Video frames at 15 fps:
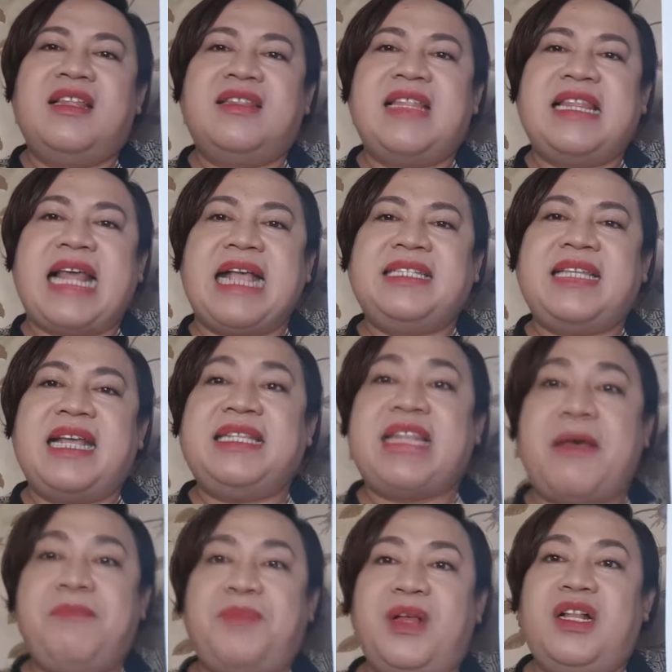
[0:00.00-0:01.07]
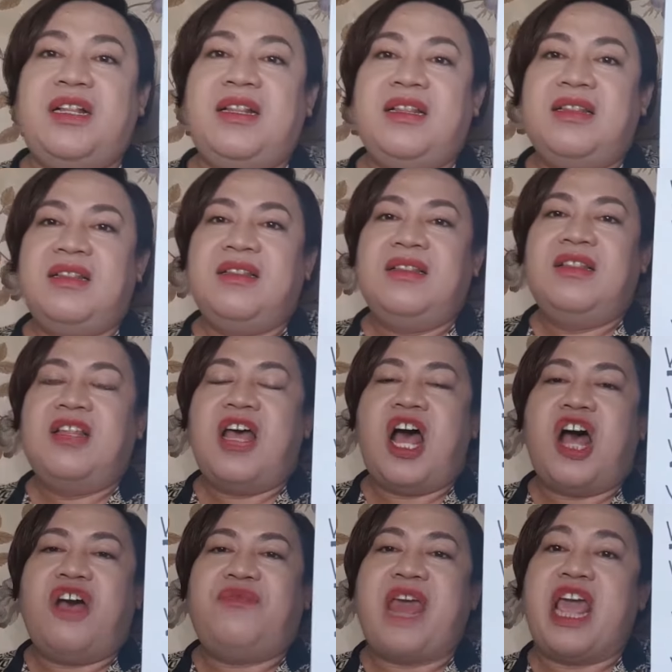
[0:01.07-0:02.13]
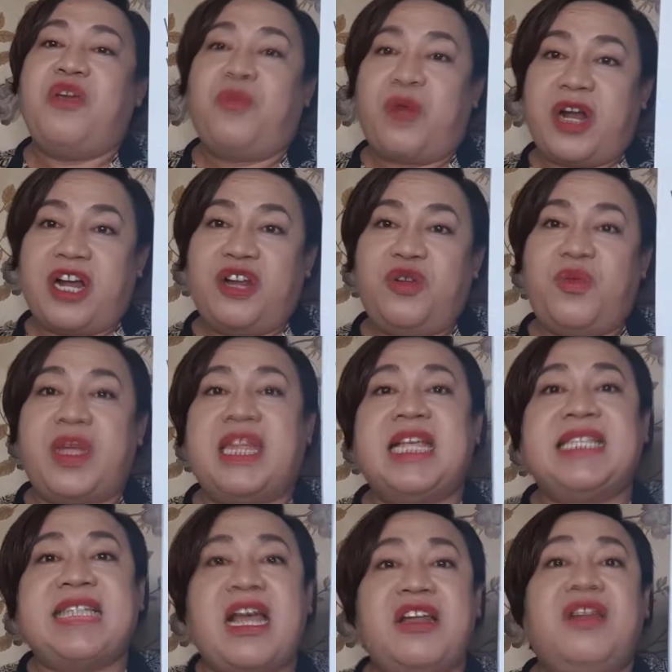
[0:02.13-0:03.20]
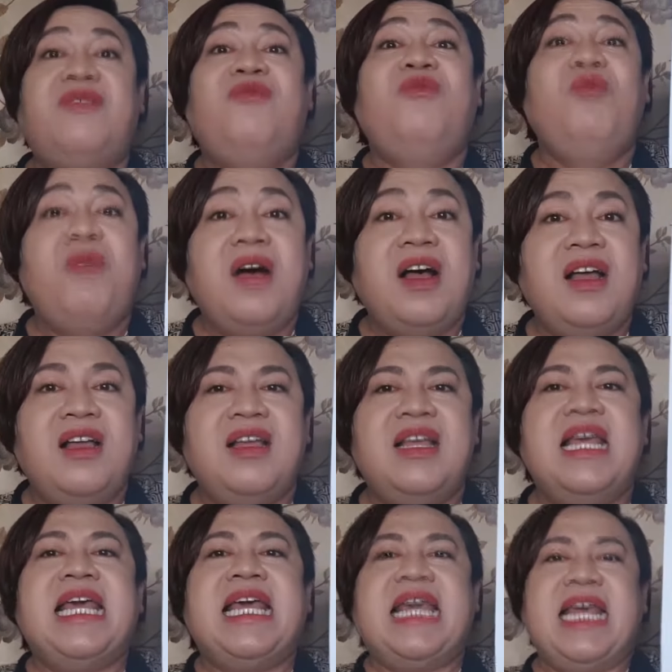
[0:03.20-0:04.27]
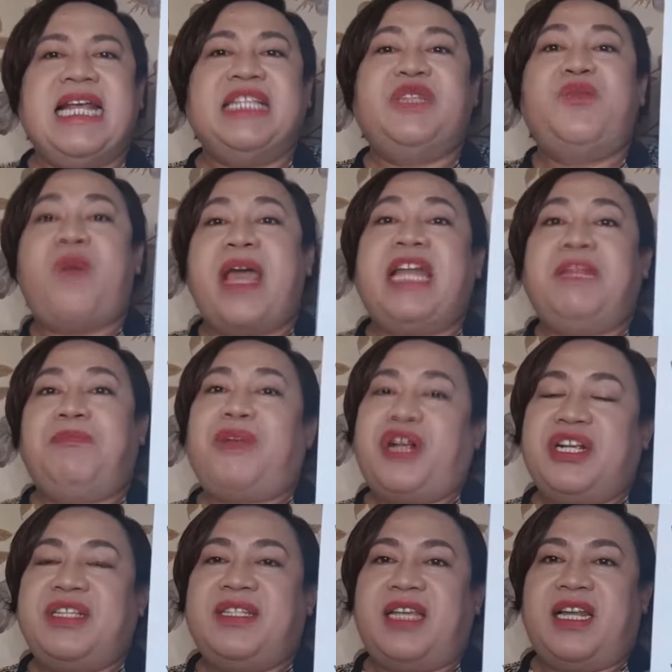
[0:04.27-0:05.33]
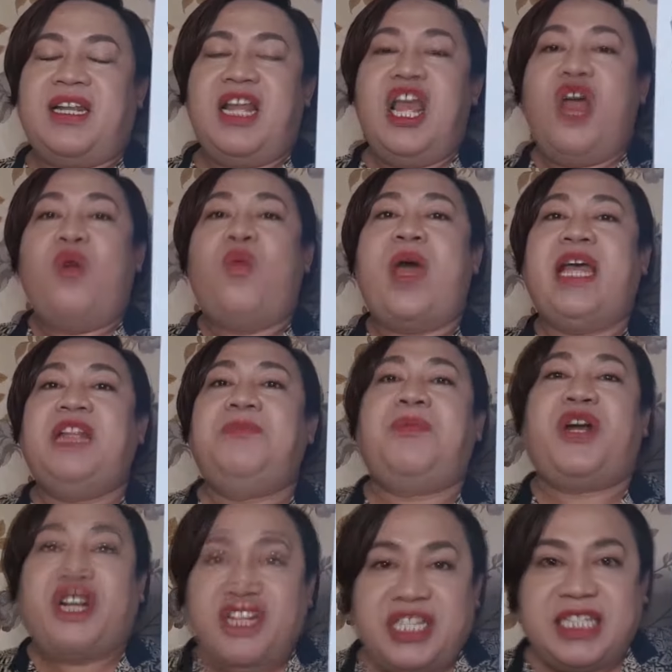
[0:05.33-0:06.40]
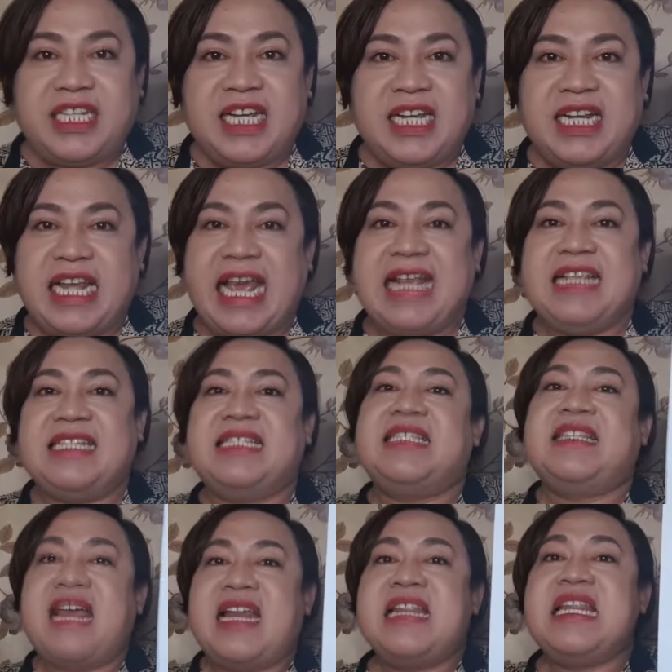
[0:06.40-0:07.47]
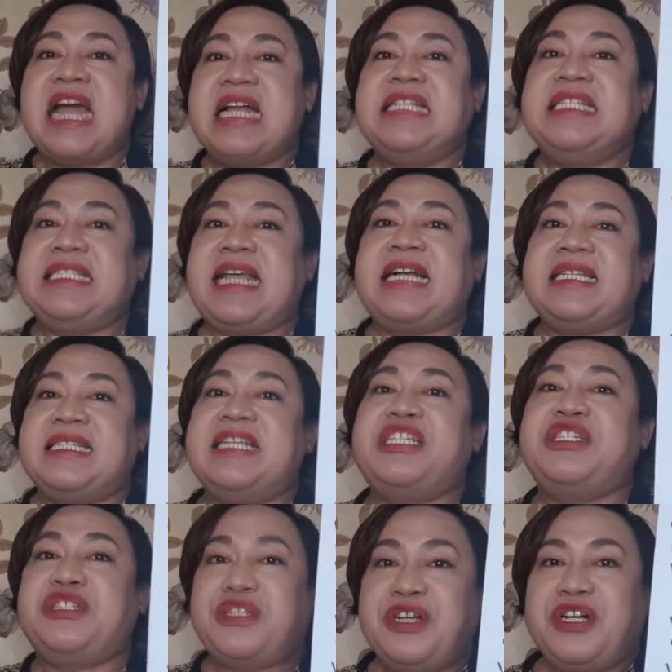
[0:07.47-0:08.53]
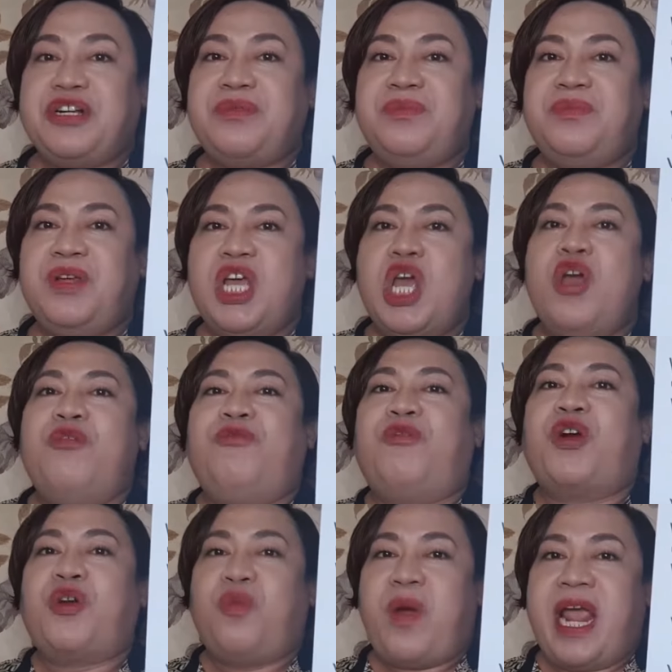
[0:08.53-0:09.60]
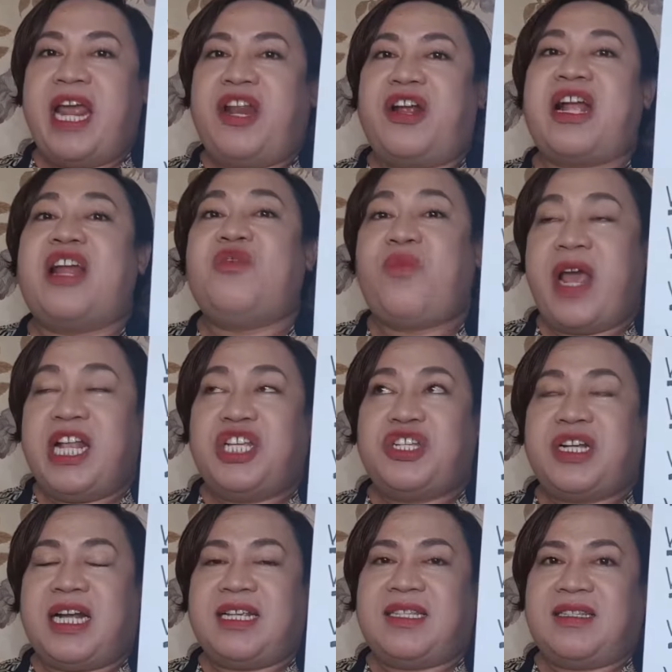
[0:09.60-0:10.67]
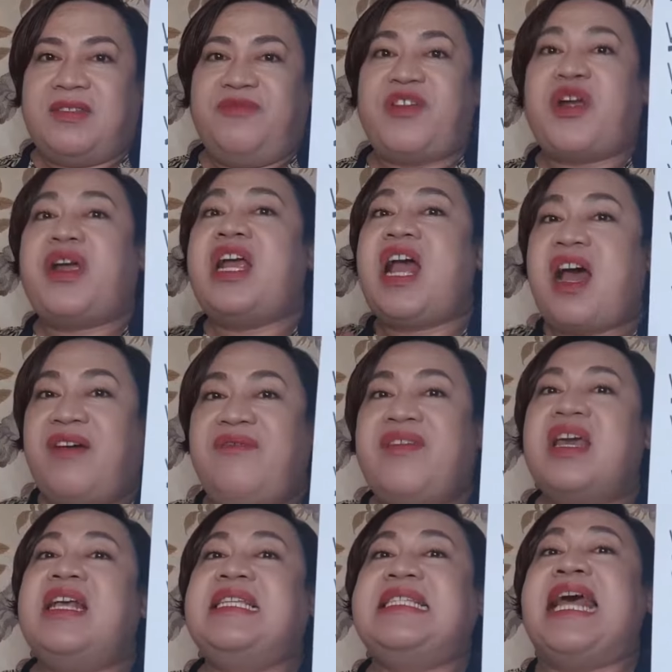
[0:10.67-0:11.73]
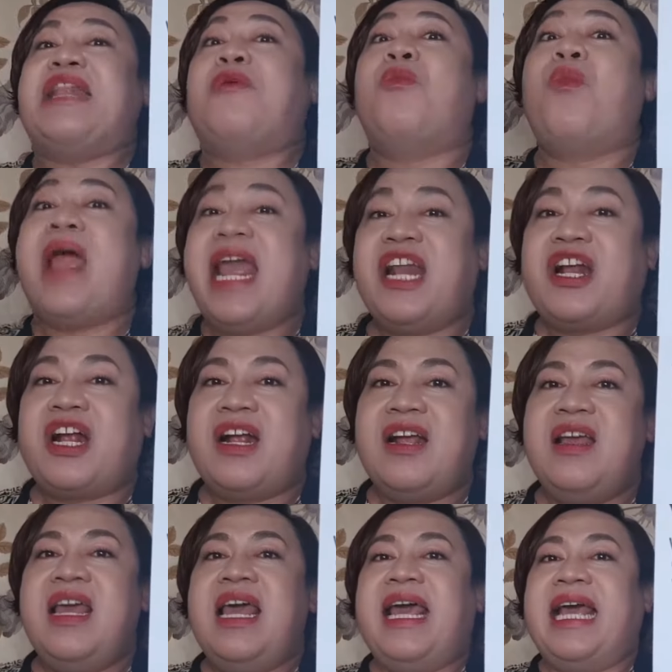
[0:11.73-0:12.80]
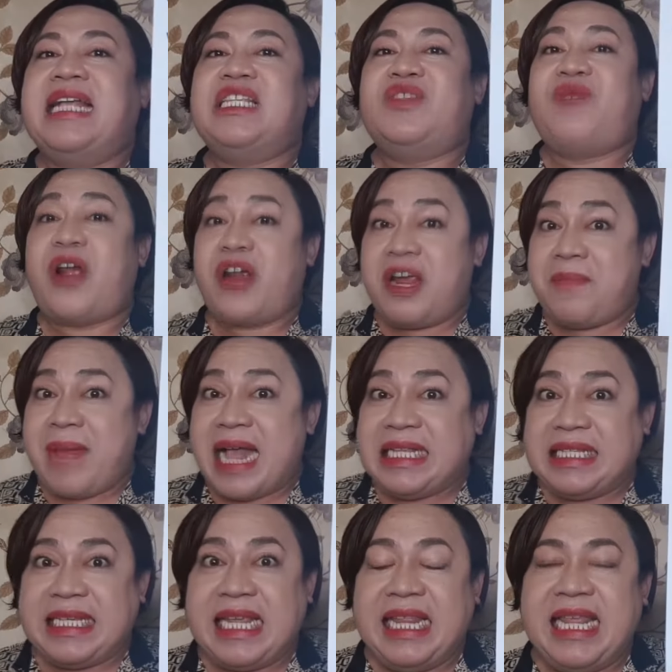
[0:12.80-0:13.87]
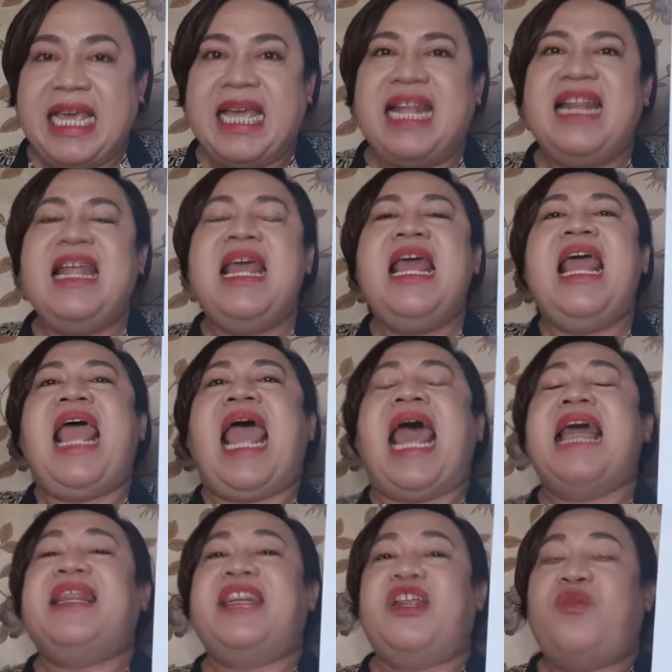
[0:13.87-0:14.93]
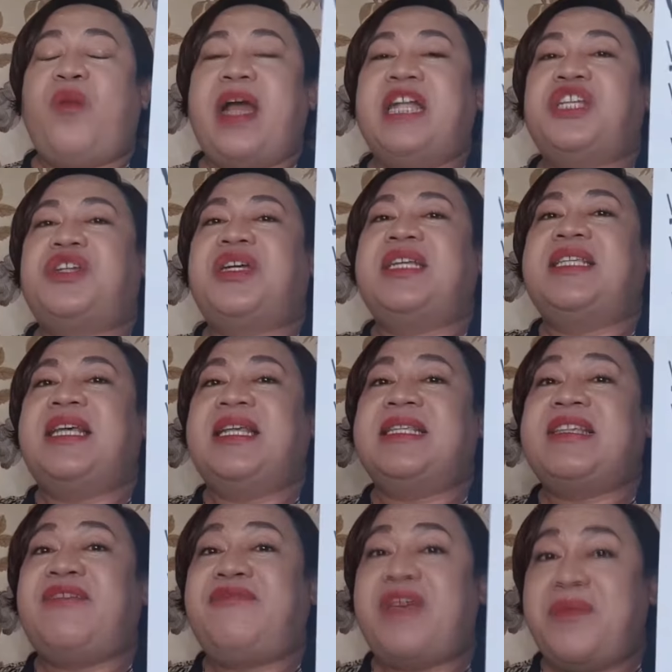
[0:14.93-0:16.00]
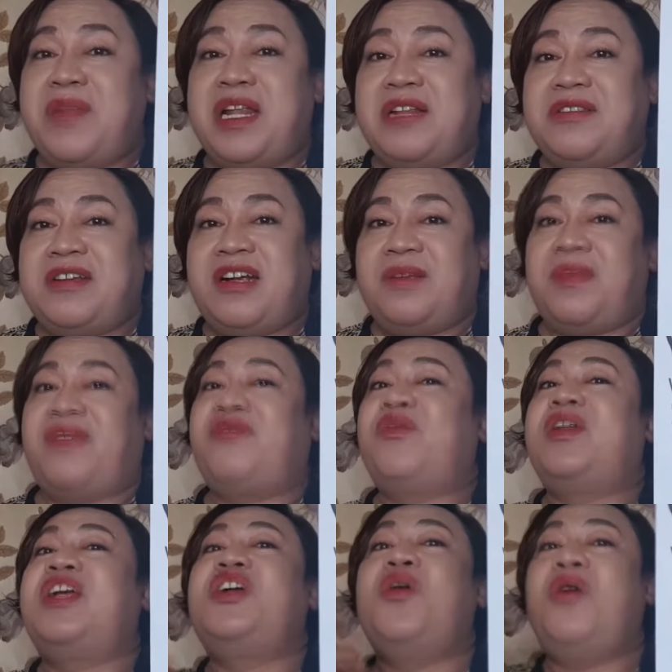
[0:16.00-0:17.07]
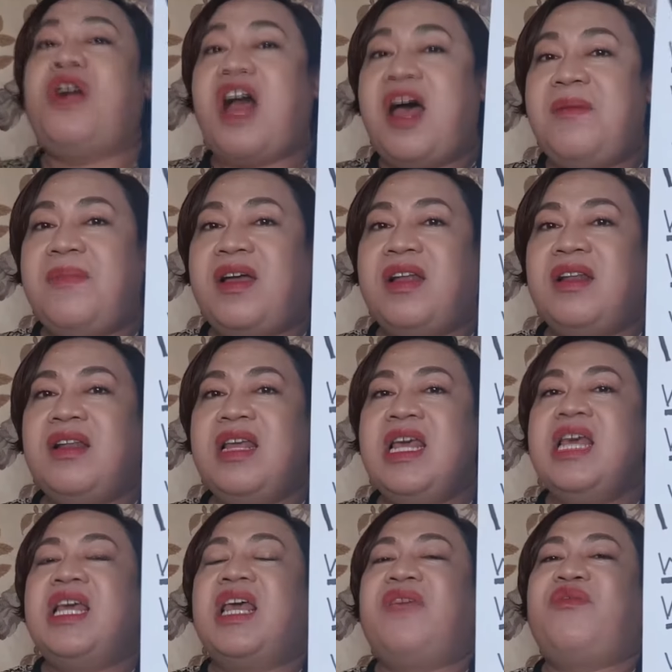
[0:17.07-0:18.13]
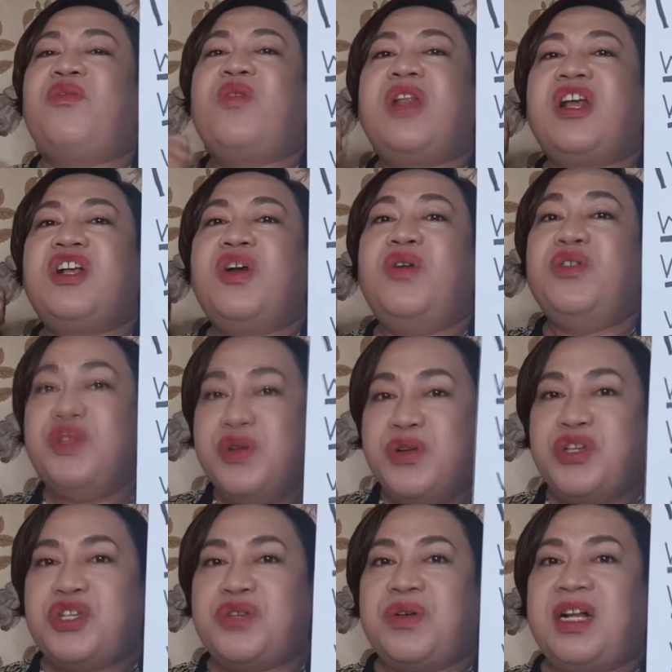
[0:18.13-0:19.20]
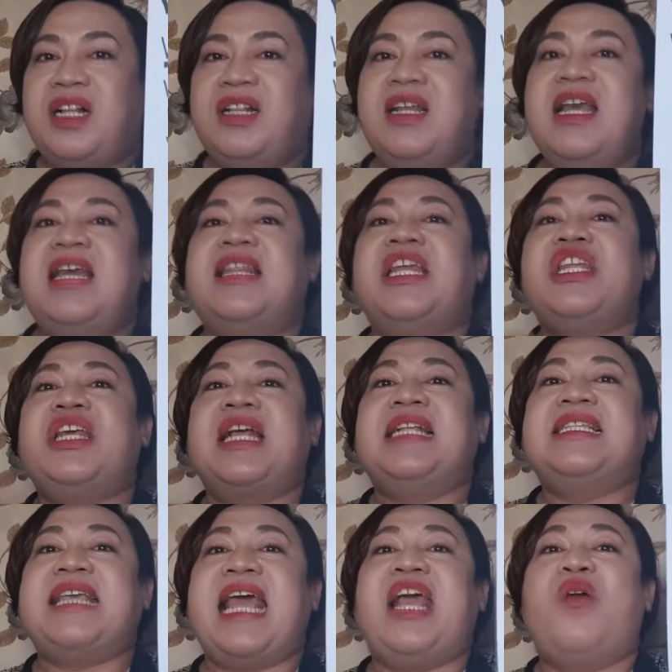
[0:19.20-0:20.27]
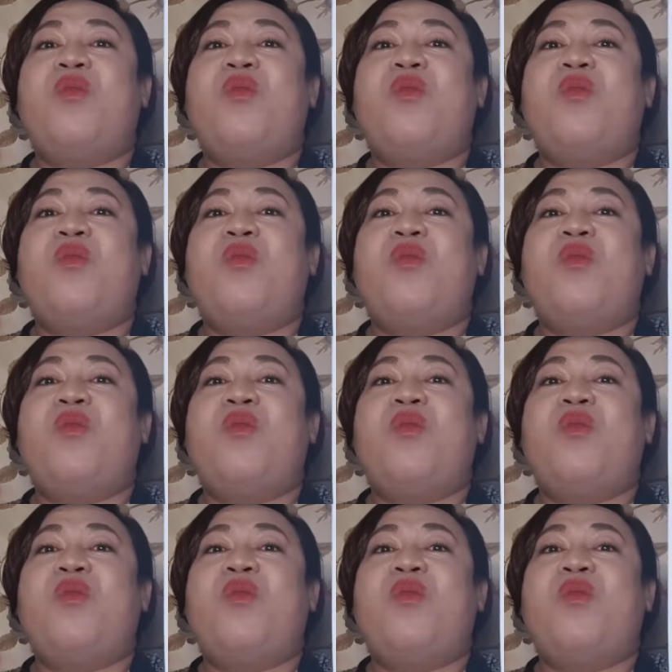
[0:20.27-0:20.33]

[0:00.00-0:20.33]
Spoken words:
The last example of a word with the sound of wa is wait person. Wait person is the non-sexist term for waiter and waitress. Very obvious that waiter is very masculine And then waitress is a feminine term. If you want to go common, if you want to go neutral, then you can say